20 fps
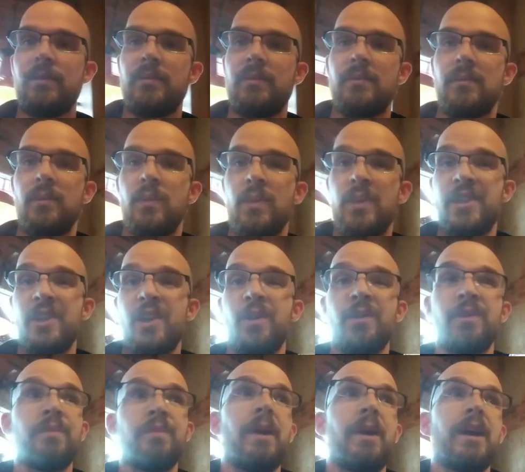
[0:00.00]
was owned
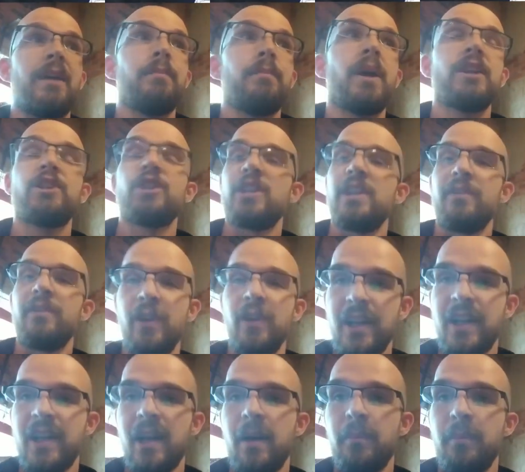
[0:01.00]
by a bunch of different
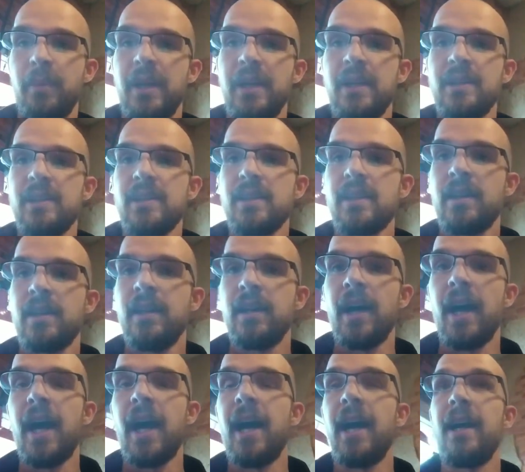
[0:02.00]
companies.
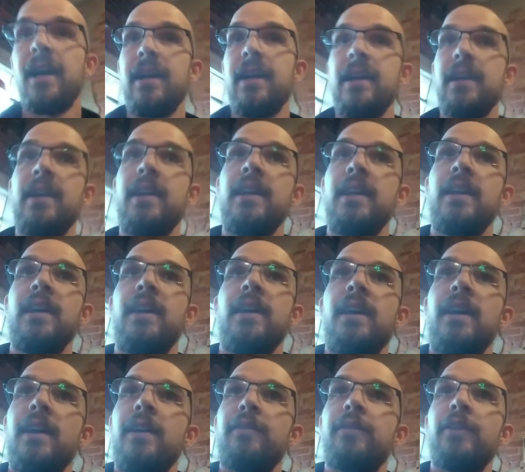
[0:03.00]

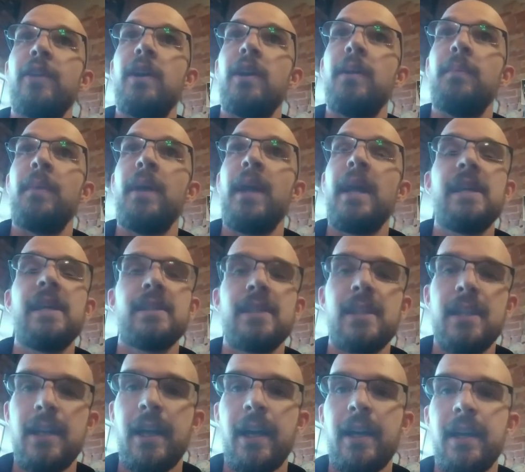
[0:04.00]
From
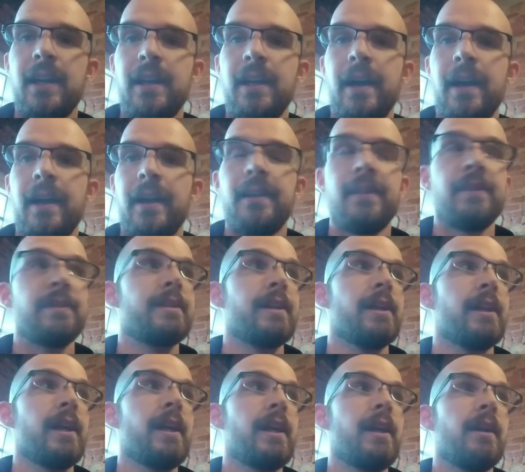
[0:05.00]
1899 until
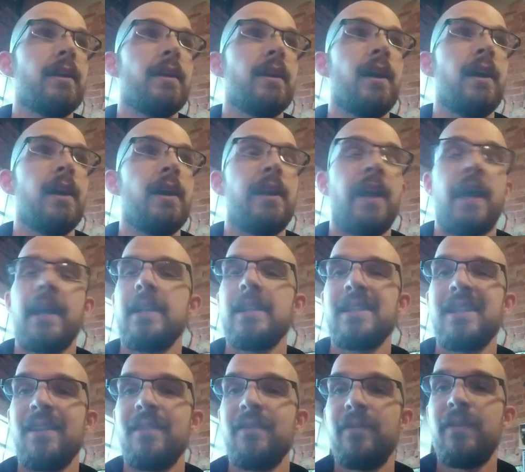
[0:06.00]

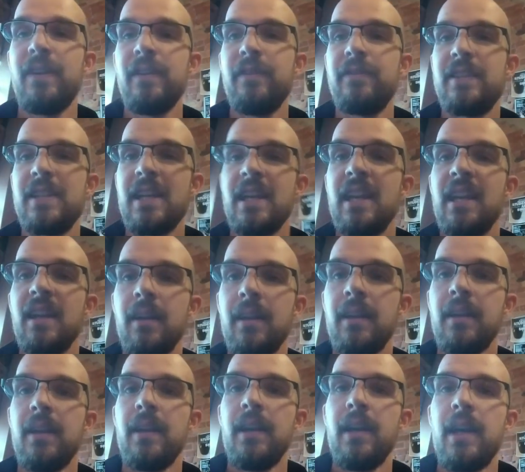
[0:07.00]
1915,
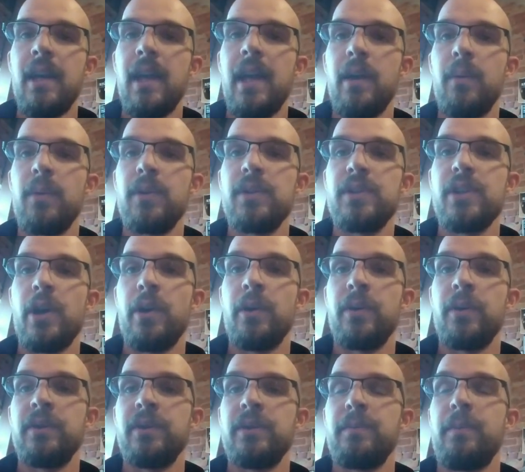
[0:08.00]
it was
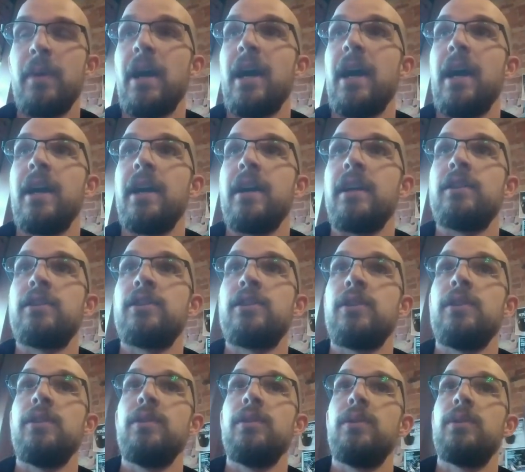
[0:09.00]
owned by
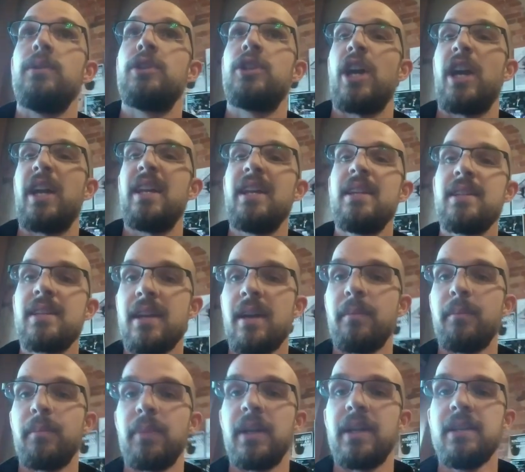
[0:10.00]
2 Chinese
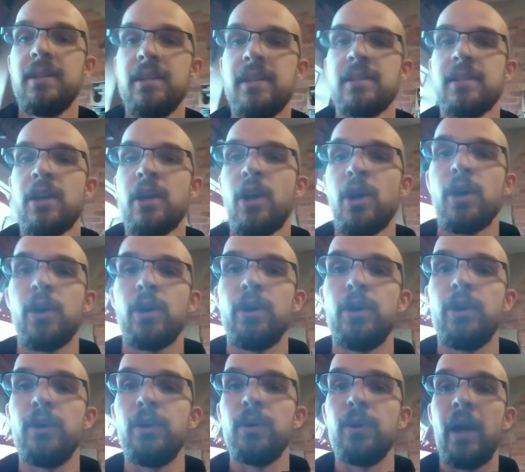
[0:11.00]
companies who
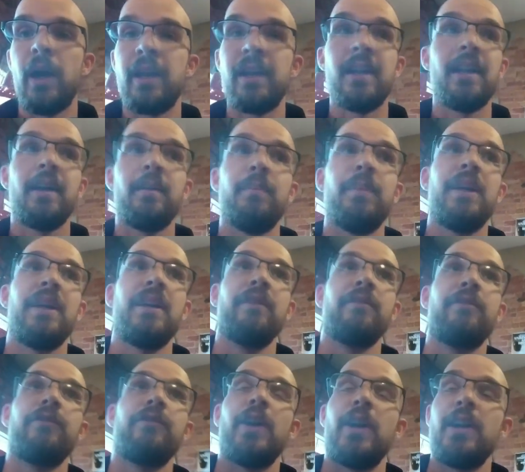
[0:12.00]
ended up being
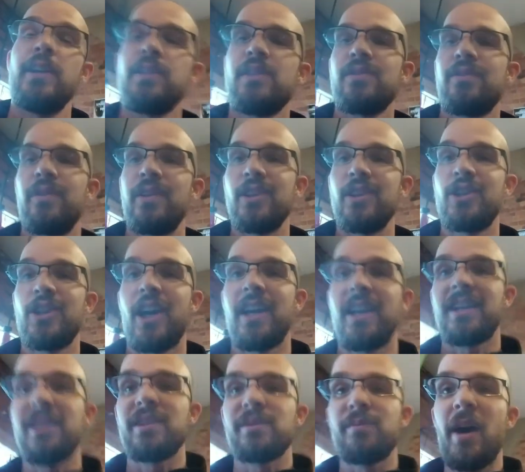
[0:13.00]
fronts for the
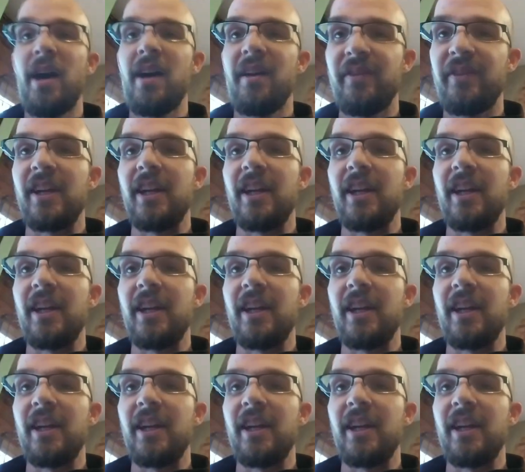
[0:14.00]
Chinese mafia.